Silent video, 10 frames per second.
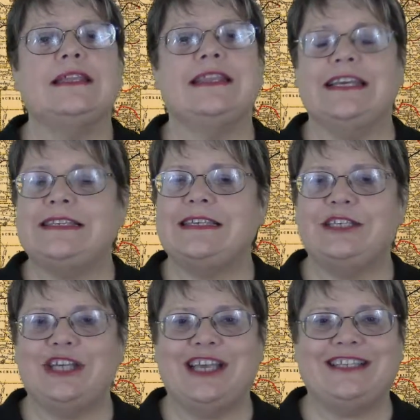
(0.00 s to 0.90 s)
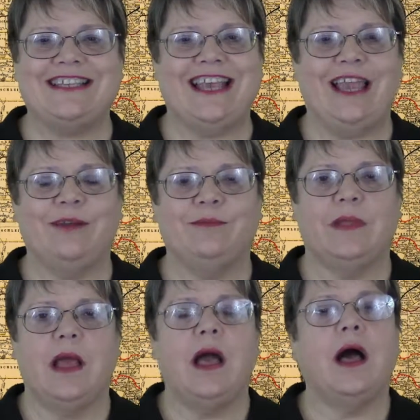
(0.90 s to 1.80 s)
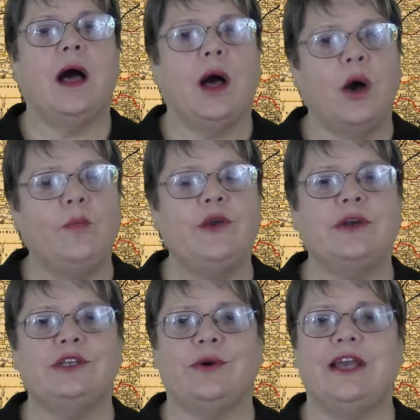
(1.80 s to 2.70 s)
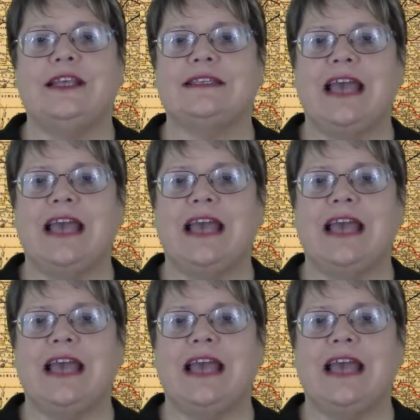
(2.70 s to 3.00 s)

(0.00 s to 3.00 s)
This is JC. Hope you enjoyed this